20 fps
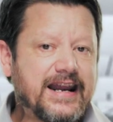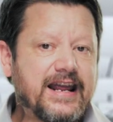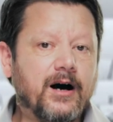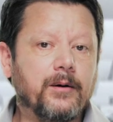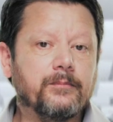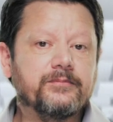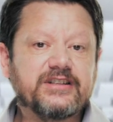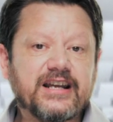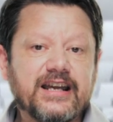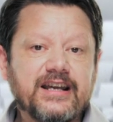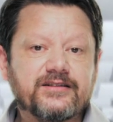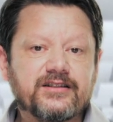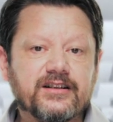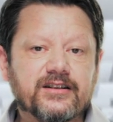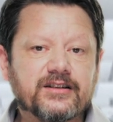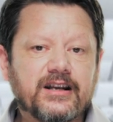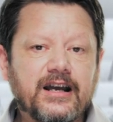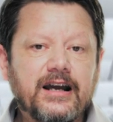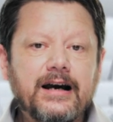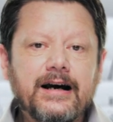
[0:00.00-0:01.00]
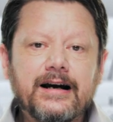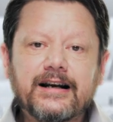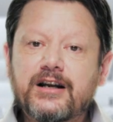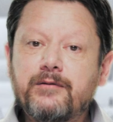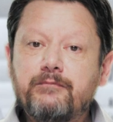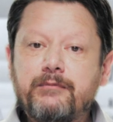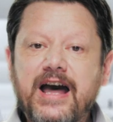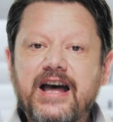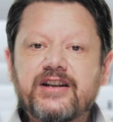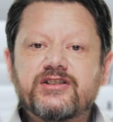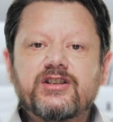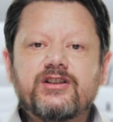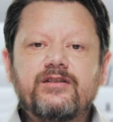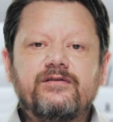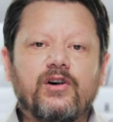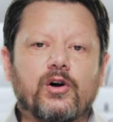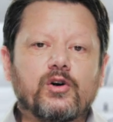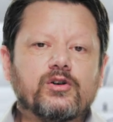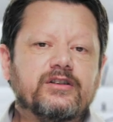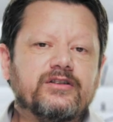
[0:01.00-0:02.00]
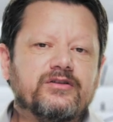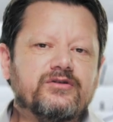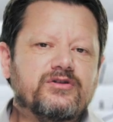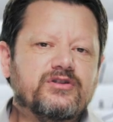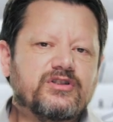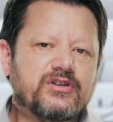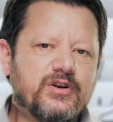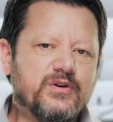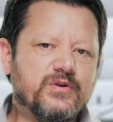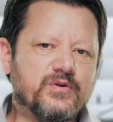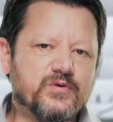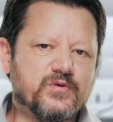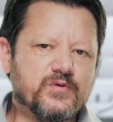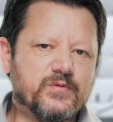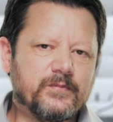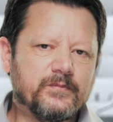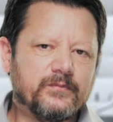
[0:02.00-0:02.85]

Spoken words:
updated compared to the Vulcan 2.